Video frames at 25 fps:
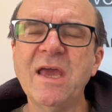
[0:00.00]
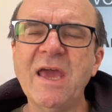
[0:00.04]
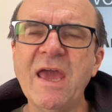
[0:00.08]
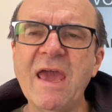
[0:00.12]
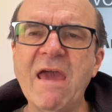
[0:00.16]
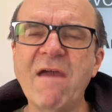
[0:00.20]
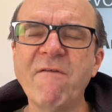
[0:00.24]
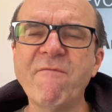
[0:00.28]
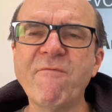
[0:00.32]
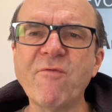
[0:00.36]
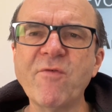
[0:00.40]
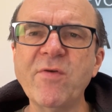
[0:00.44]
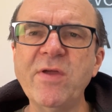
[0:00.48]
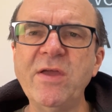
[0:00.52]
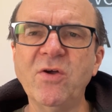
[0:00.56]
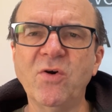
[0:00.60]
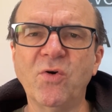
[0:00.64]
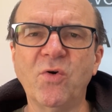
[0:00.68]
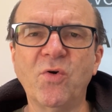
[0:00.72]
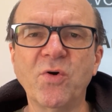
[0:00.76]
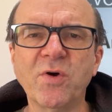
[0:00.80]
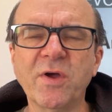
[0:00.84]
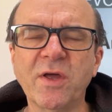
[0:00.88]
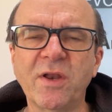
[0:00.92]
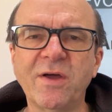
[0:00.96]
Every
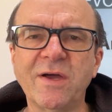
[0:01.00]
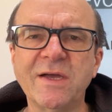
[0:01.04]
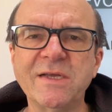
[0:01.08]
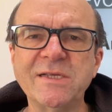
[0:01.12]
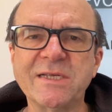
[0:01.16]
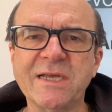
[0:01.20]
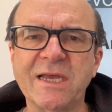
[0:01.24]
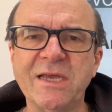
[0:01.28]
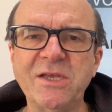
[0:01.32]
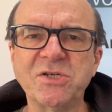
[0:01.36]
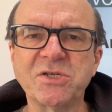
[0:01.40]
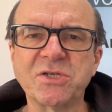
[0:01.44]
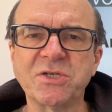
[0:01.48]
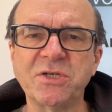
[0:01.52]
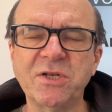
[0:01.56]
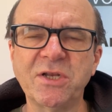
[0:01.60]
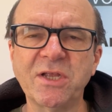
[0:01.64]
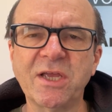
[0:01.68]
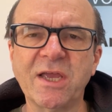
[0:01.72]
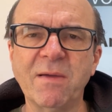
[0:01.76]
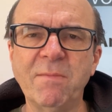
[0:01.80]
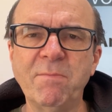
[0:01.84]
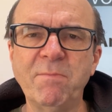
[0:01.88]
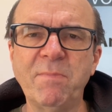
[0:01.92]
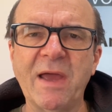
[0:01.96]
organization
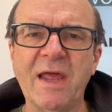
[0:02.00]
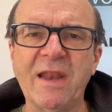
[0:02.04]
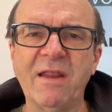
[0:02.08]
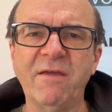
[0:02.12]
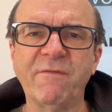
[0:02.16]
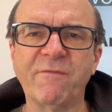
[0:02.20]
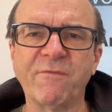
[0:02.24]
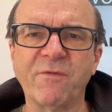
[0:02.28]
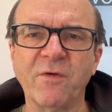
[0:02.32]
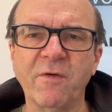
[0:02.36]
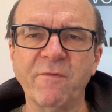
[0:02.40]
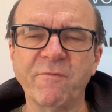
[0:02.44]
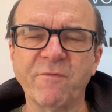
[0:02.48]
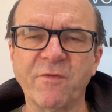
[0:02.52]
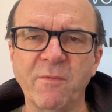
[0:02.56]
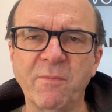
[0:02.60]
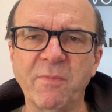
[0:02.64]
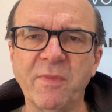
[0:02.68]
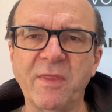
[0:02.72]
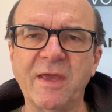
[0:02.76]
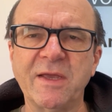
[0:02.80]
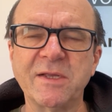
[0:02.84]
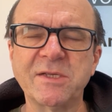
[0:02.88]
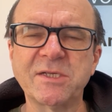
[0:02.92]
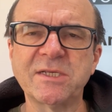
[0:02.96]
can benefit from
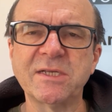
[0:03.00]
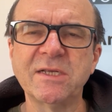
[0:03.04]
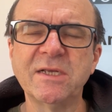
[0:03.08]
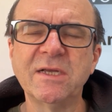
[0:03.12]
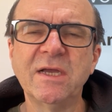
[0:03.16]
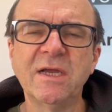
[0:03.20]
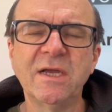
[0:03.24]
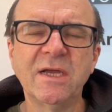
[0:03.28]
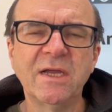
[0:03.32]
this.